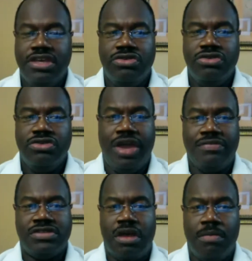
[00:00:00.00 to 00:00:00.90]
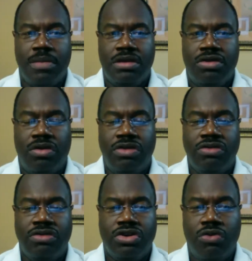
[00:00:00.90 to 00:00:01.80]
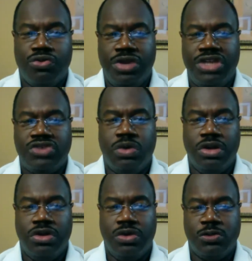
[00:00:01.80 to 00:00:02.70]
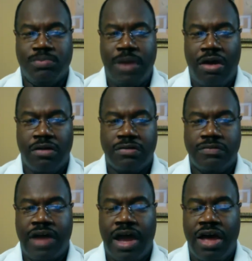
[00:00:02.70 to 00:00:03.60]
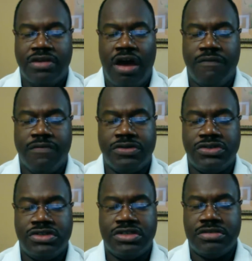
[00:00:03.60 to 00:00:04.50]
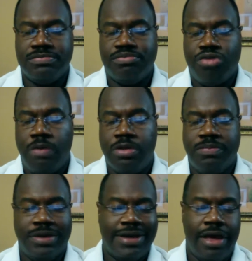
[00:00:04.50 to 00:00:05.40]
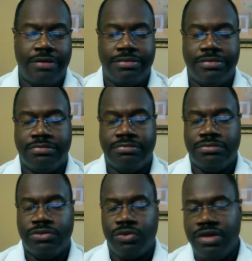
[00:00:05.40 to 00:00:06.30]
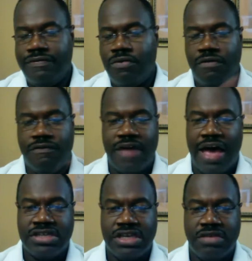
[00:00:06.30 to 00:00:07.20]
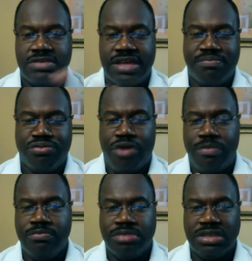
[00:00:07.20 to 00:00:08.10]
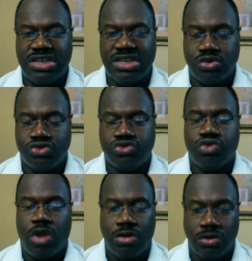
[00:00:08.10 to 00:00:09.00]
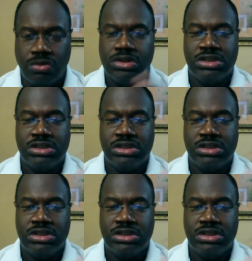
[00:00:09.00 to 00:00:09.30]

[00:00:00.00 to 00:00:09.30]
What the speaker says: you do have some, you know, you could go through each one of those Power 5 conferences and probably pick out 3 or 4 or 5 teams that probably will struggle